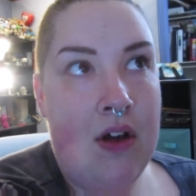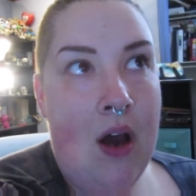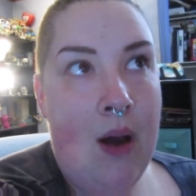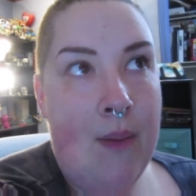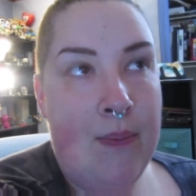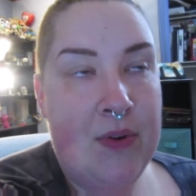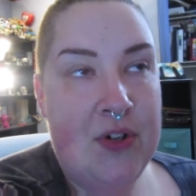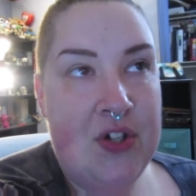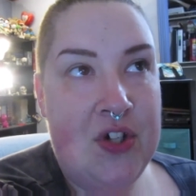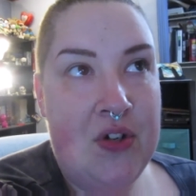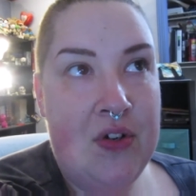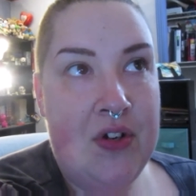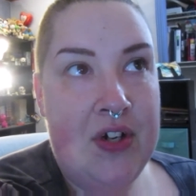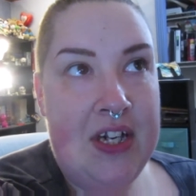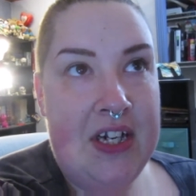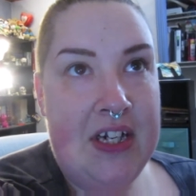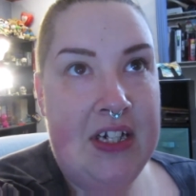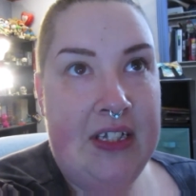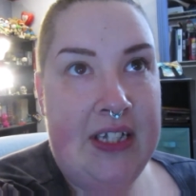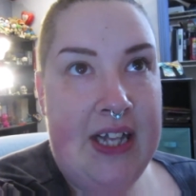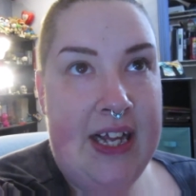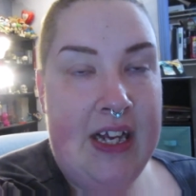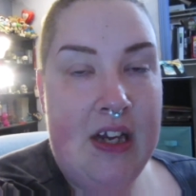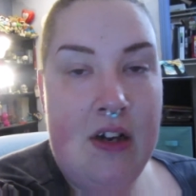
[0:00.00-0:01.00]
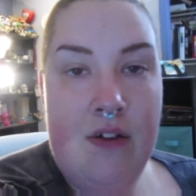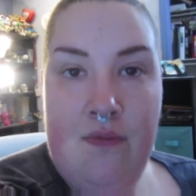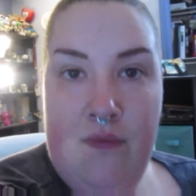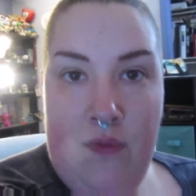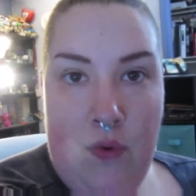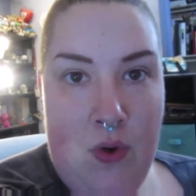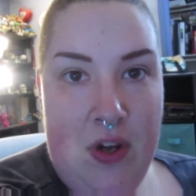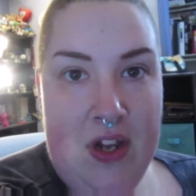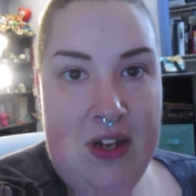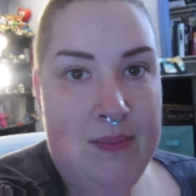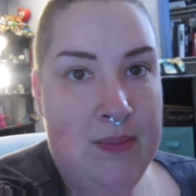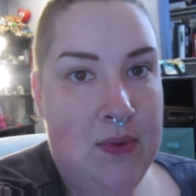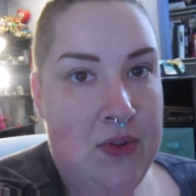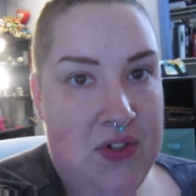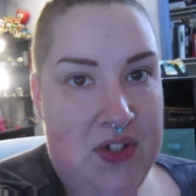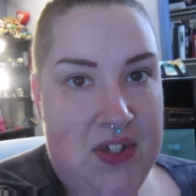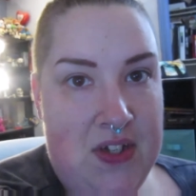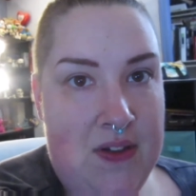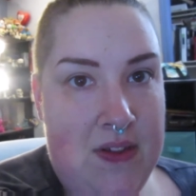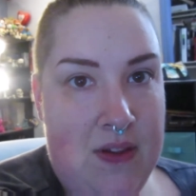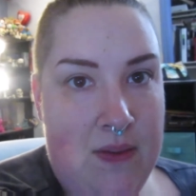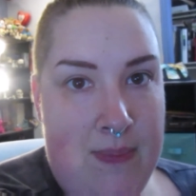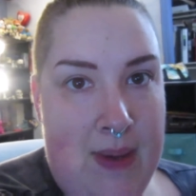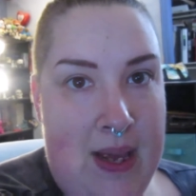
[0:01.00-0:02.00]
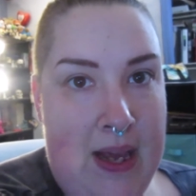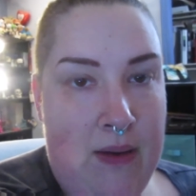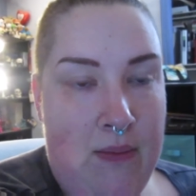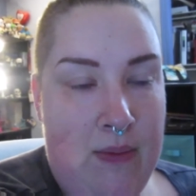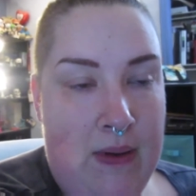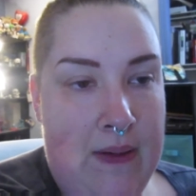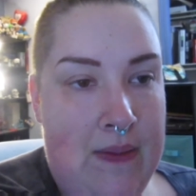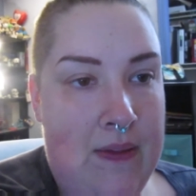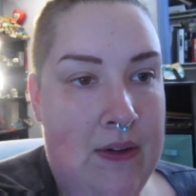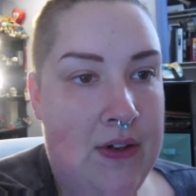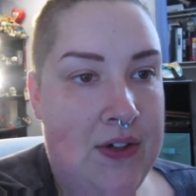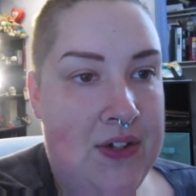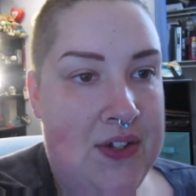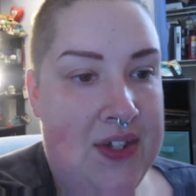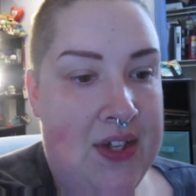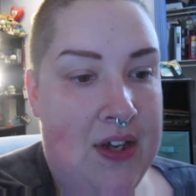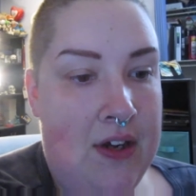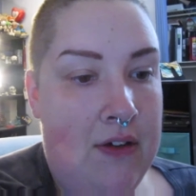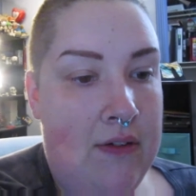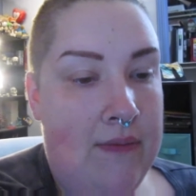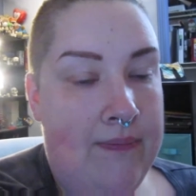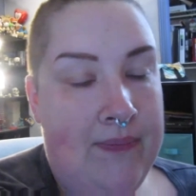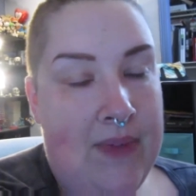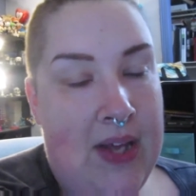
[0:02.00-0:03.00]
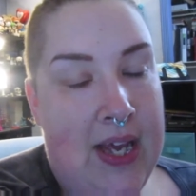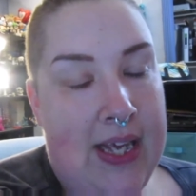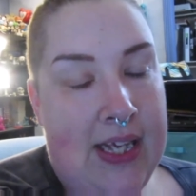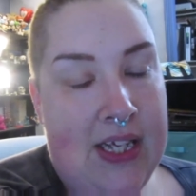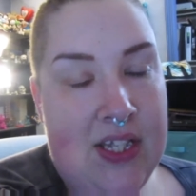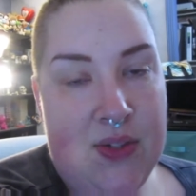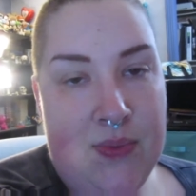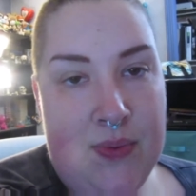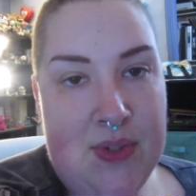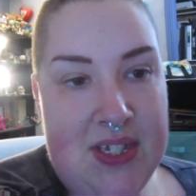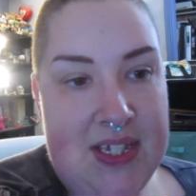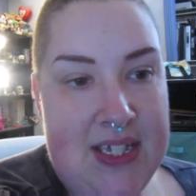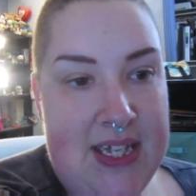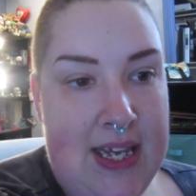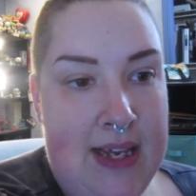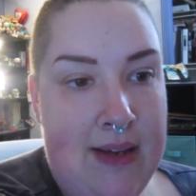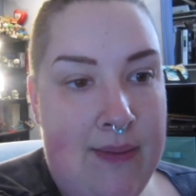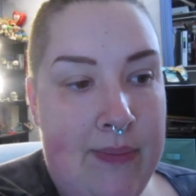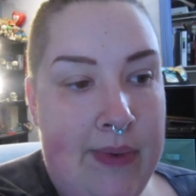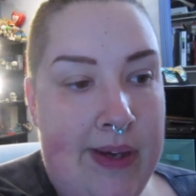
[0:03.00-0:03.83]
opportunity to like avoid most of the bad weather, so I guess we'll see.